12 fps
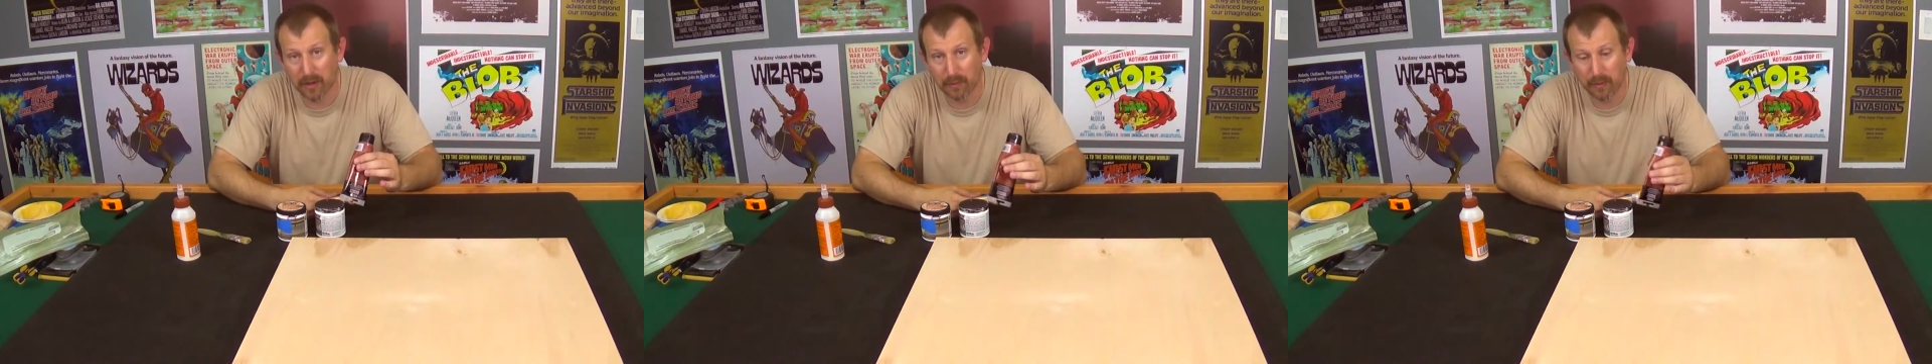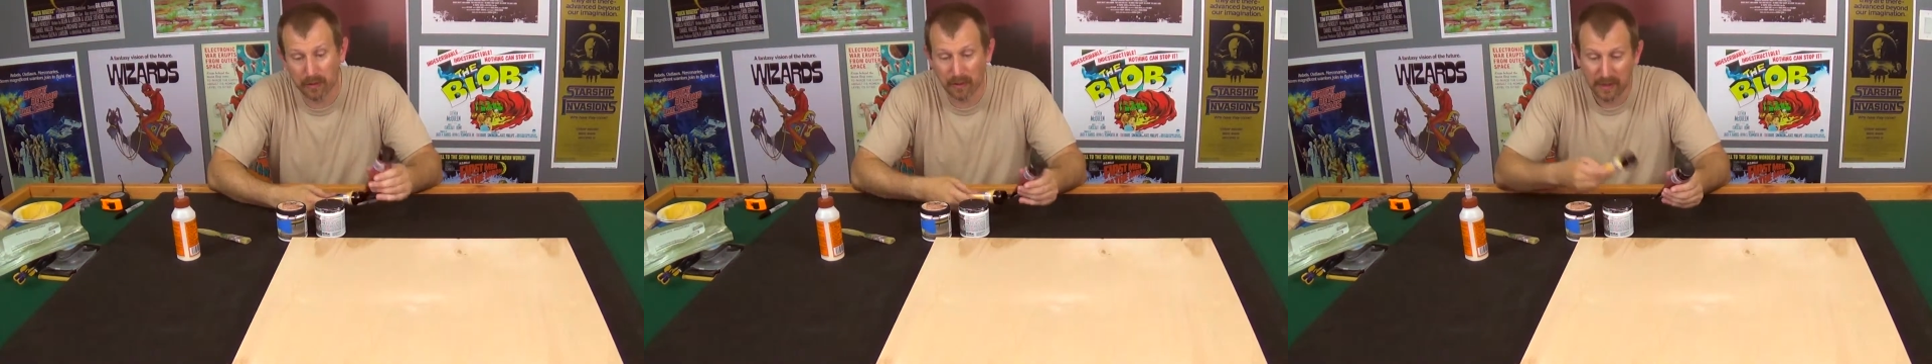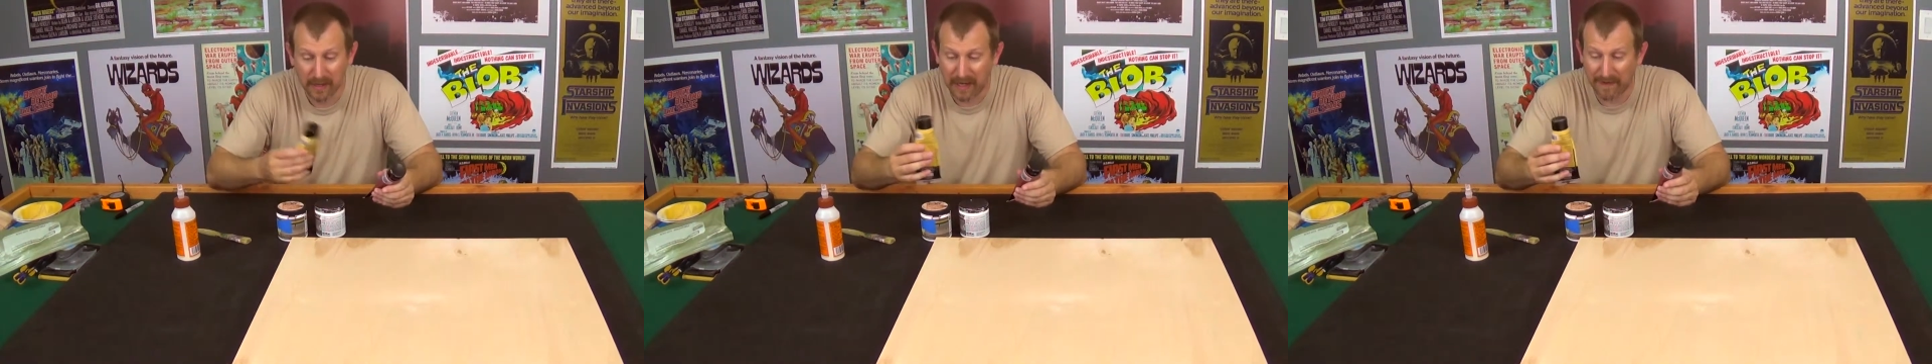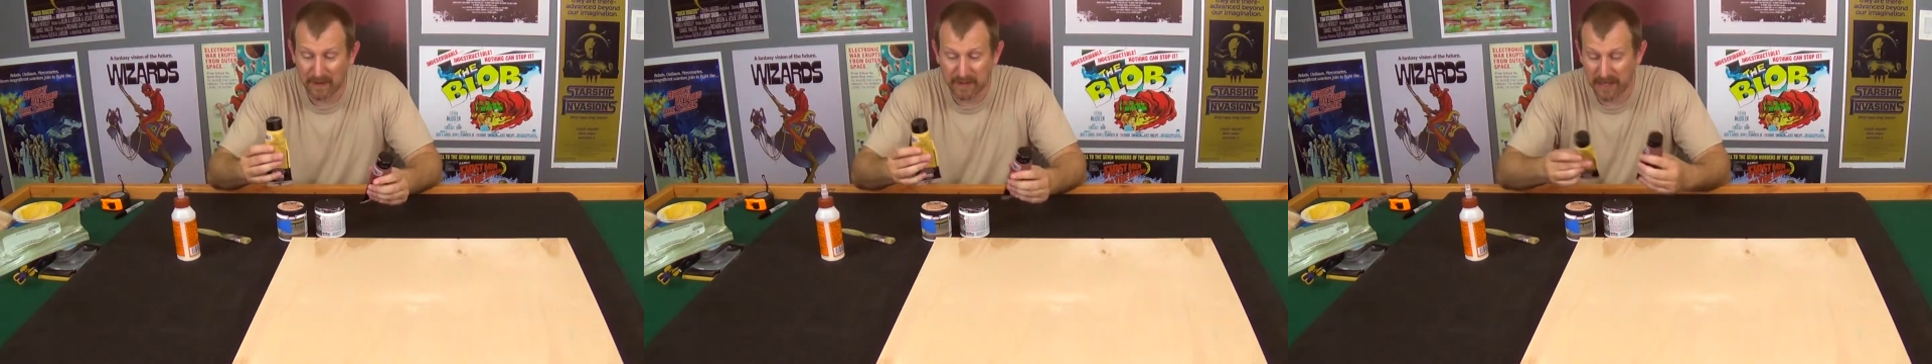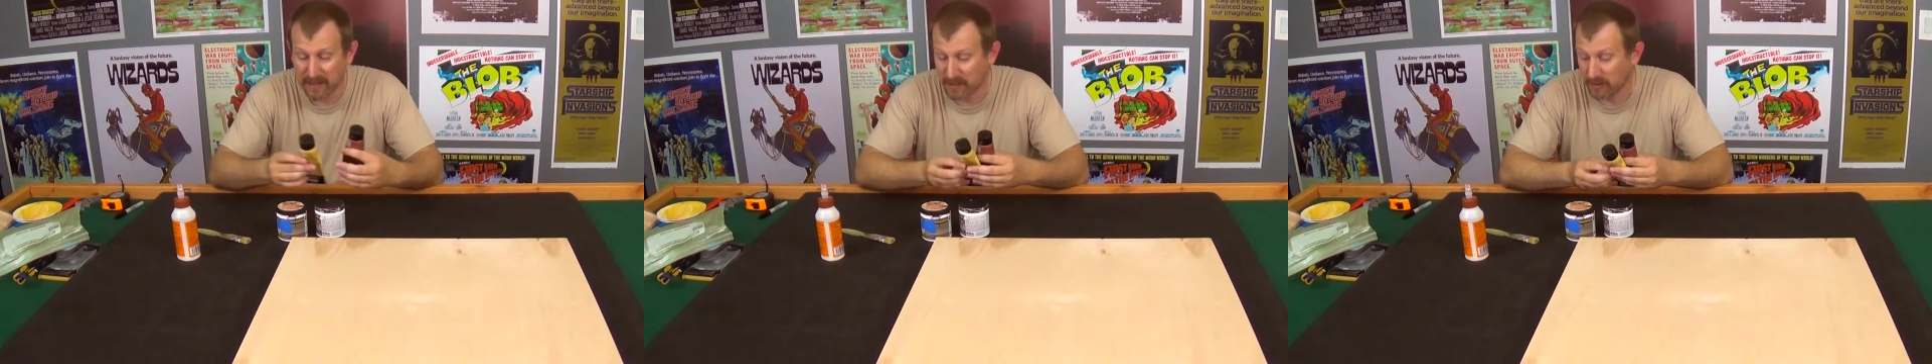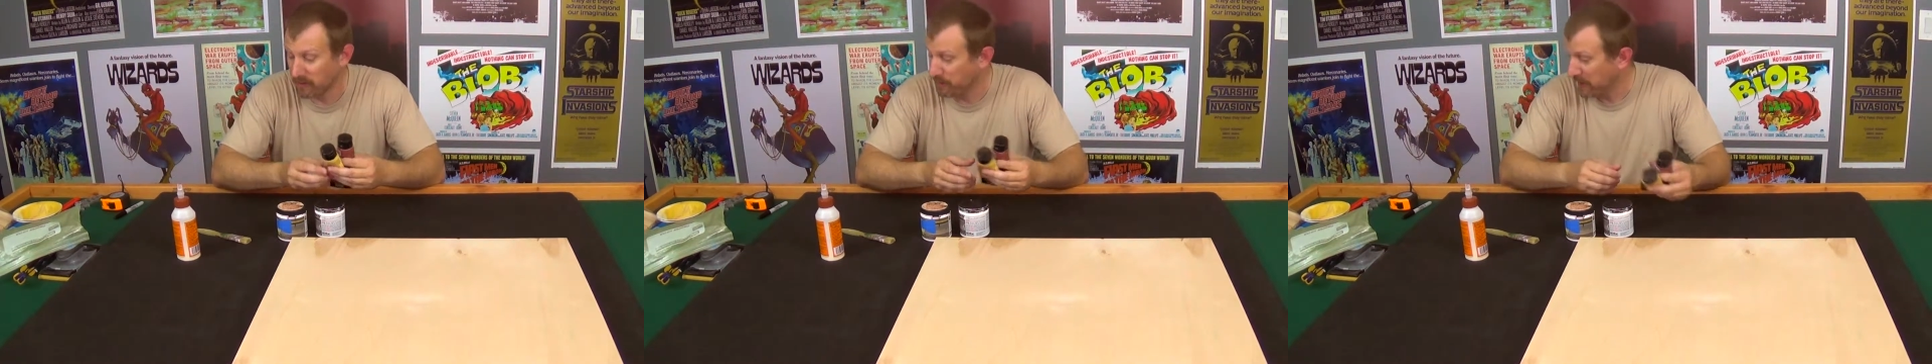umber and the tan
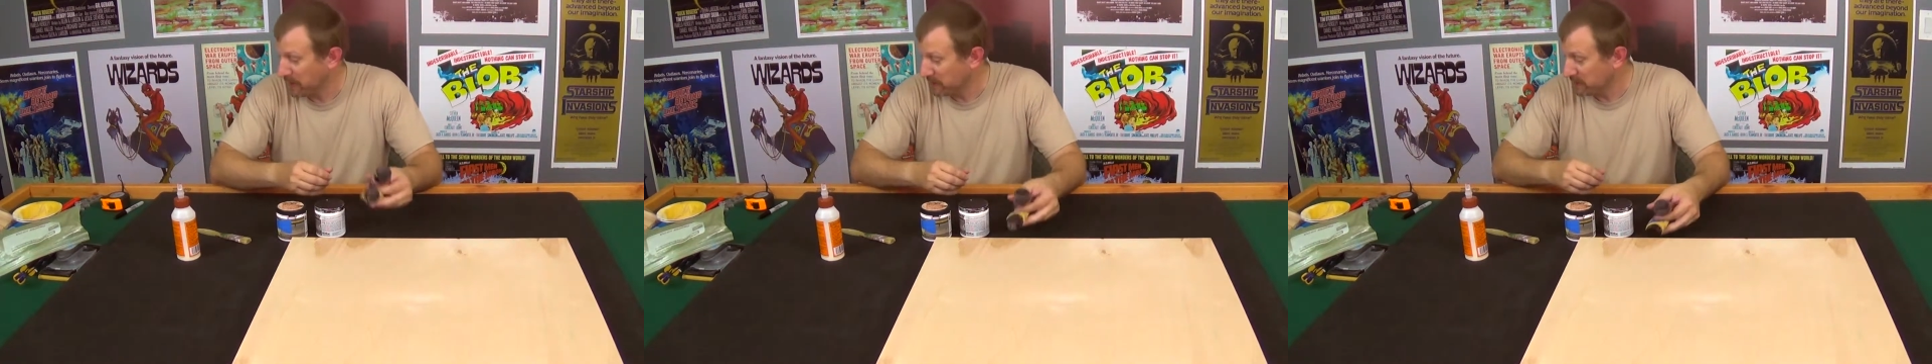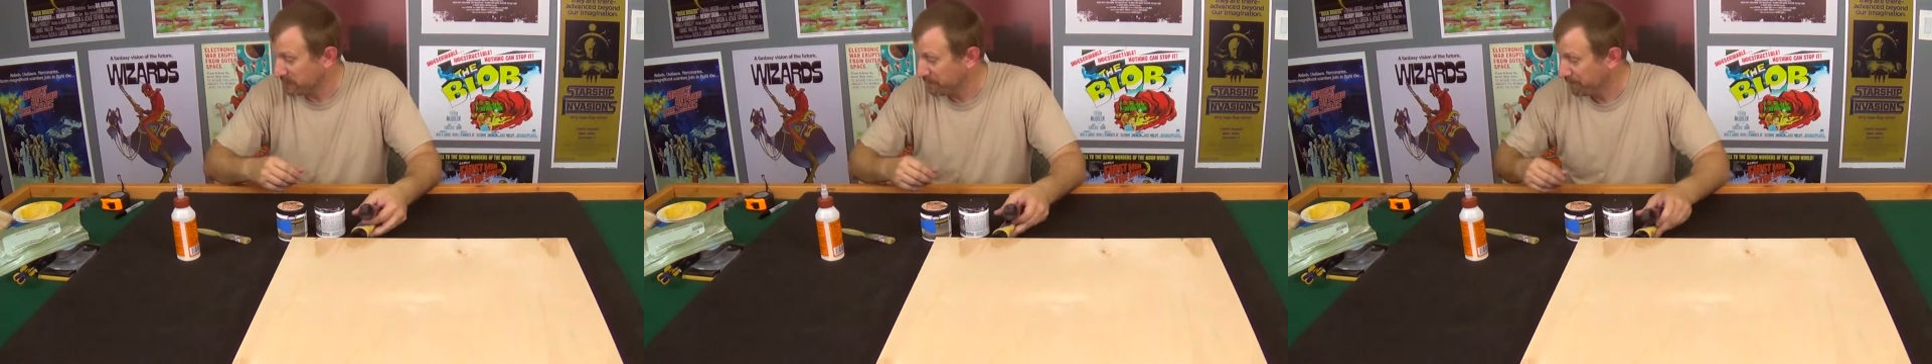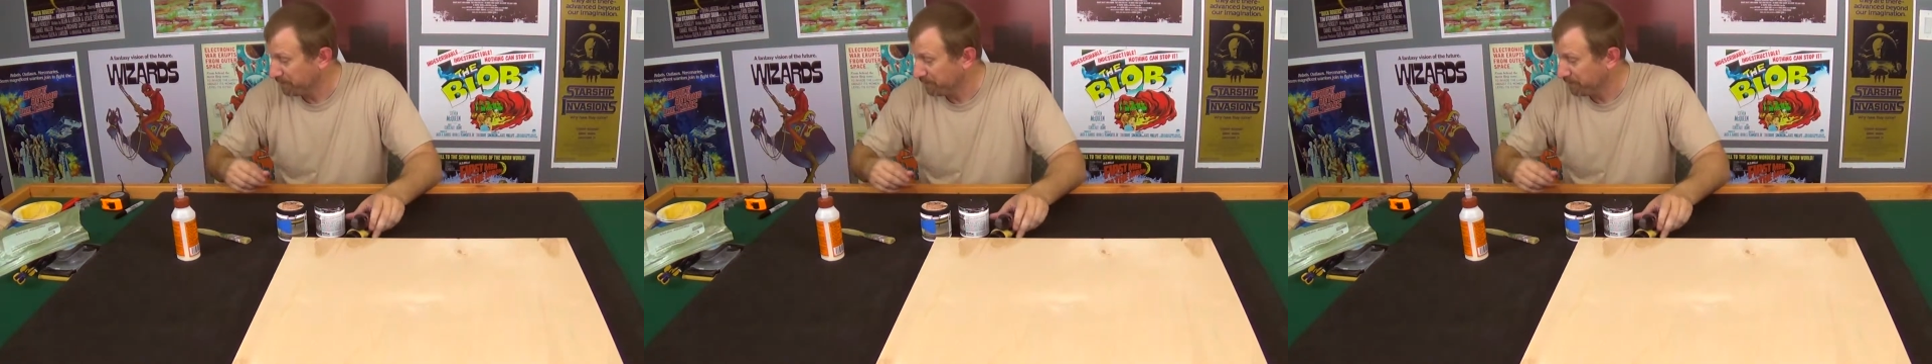colored paints.